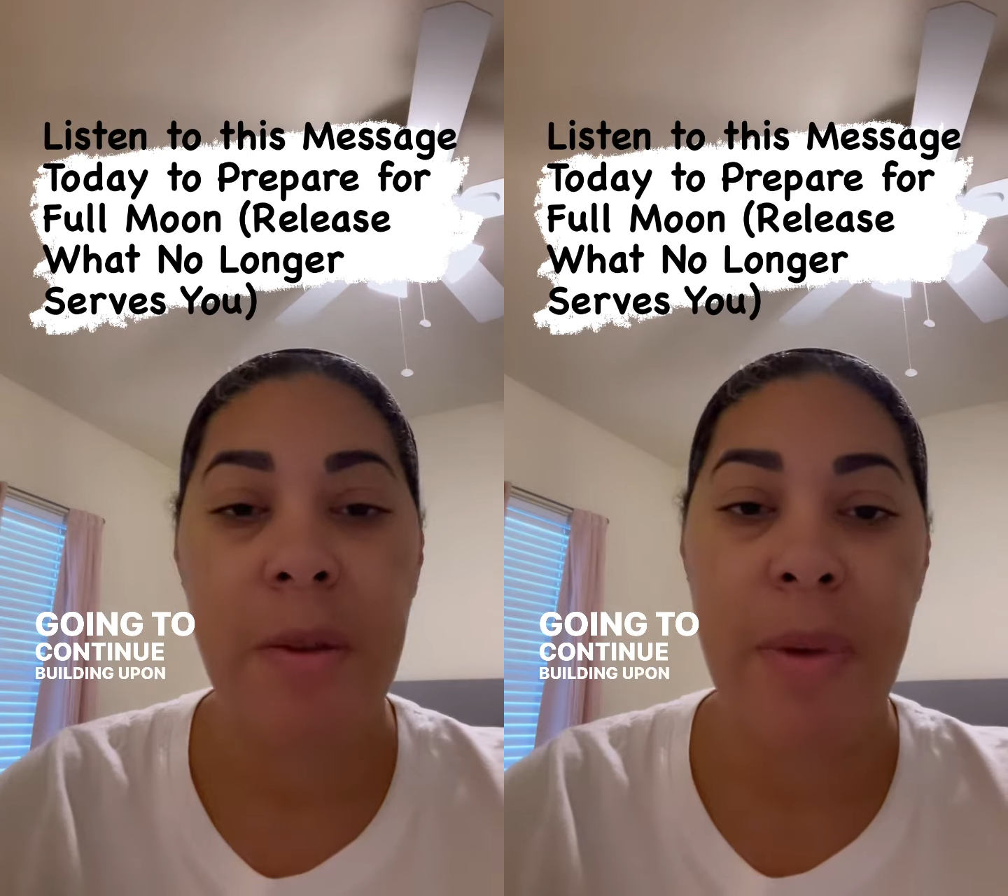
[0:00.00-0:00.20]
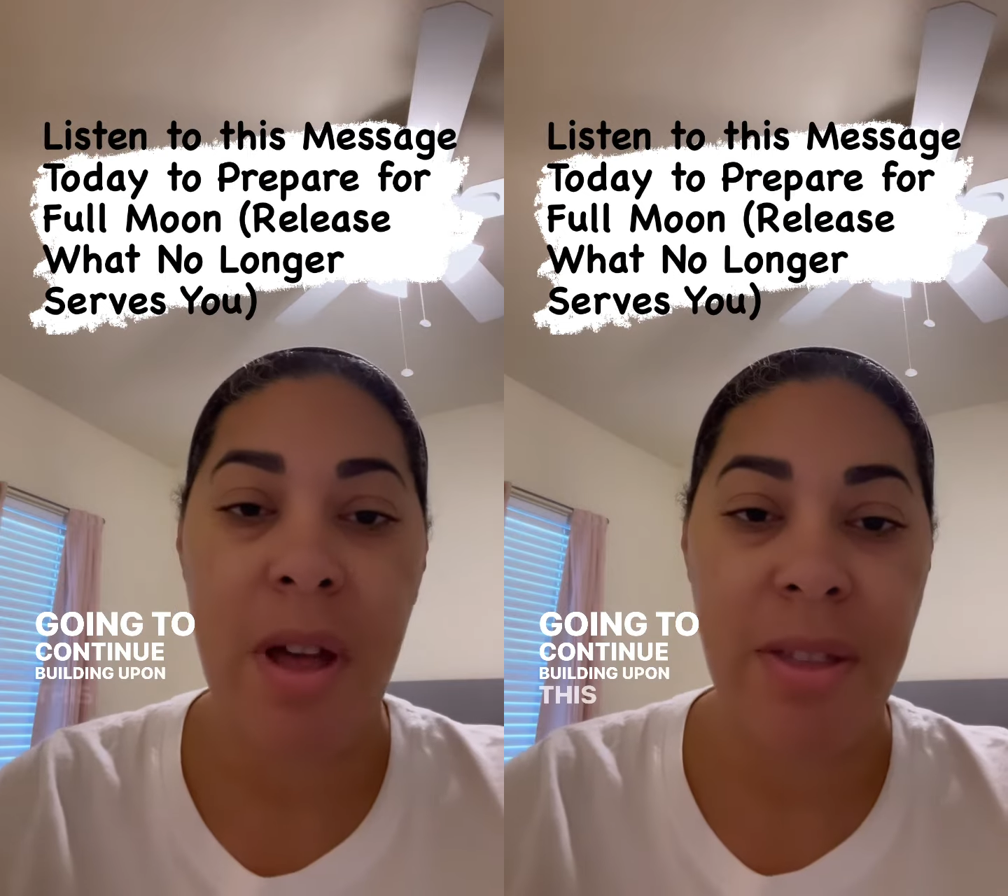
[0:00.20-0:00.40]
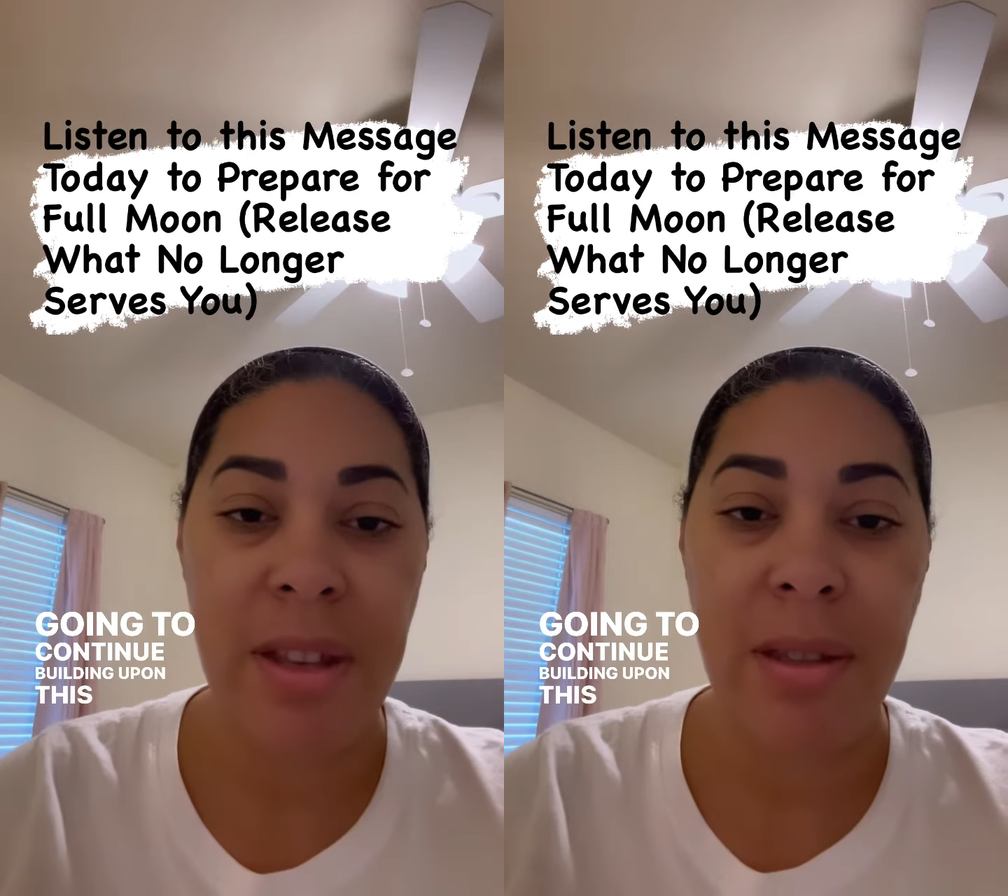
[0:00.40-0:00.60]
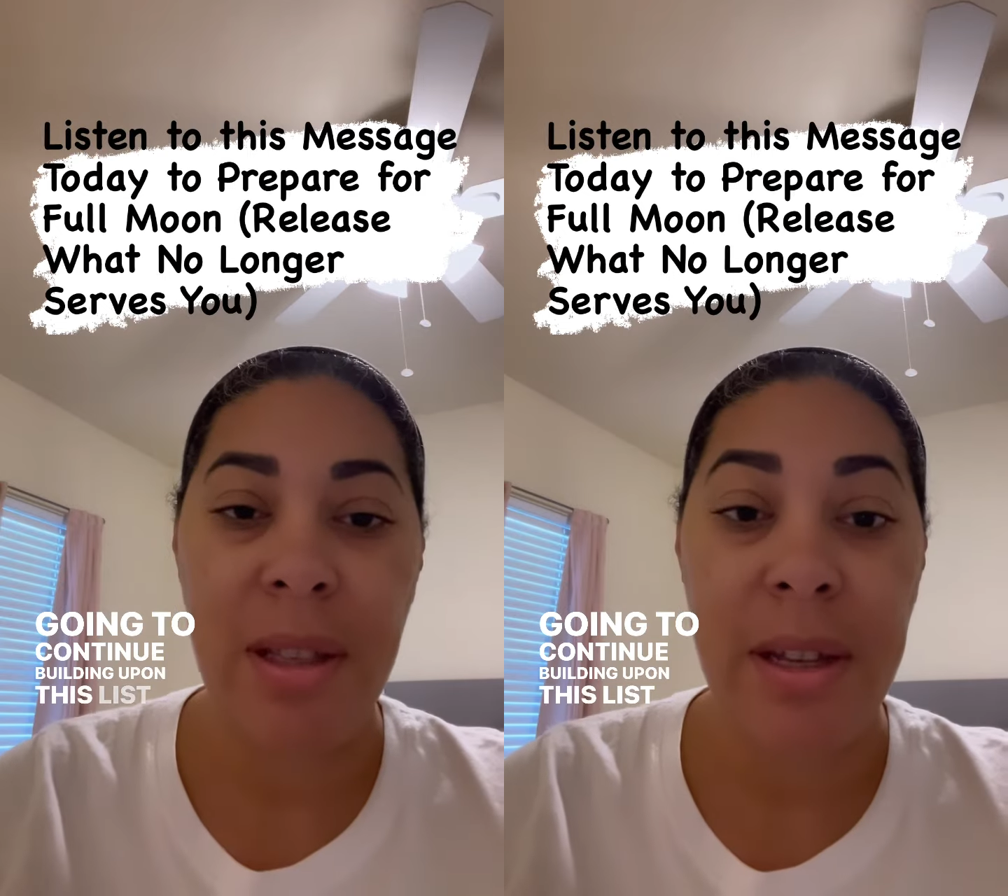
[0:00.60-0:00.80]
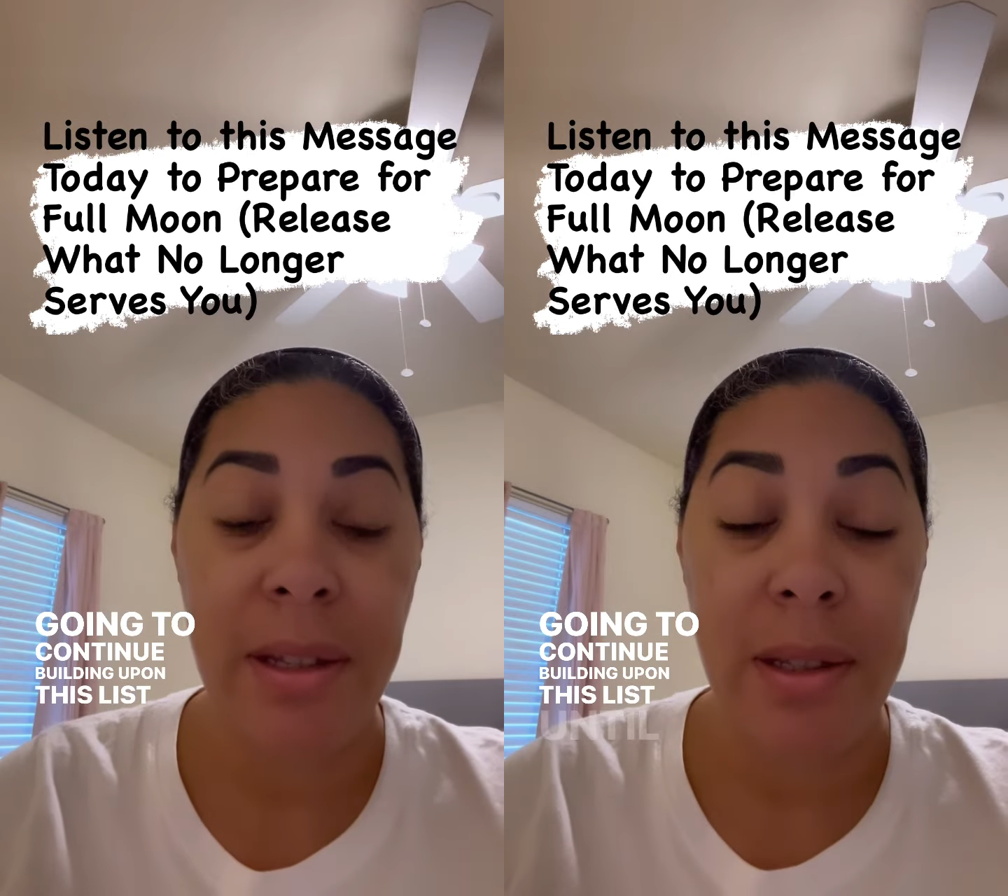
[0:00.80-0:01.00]
upon this
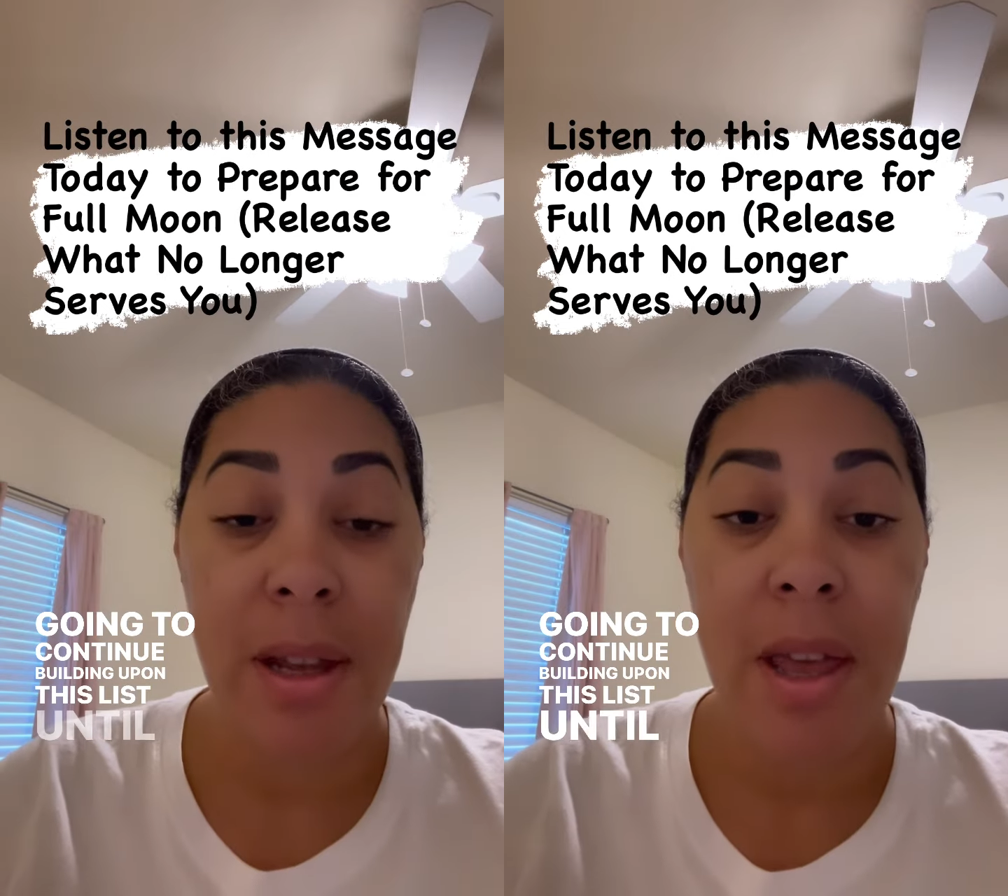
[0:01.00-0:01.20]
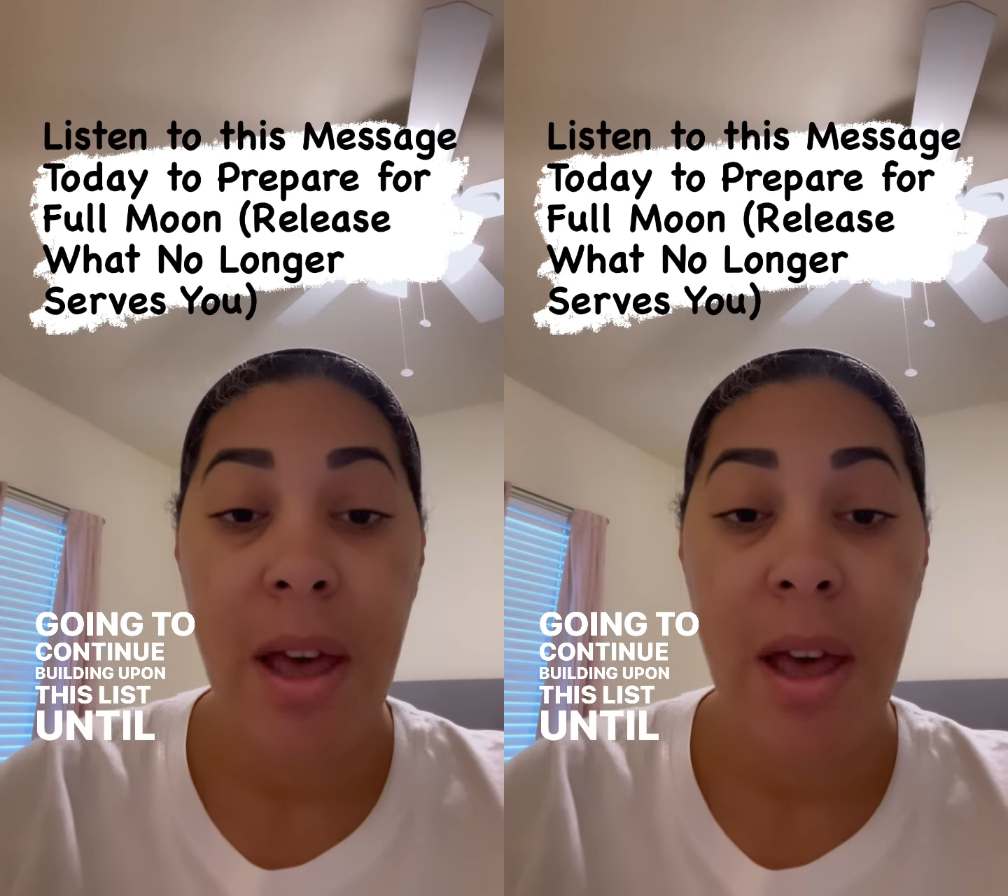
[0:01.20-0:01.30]
list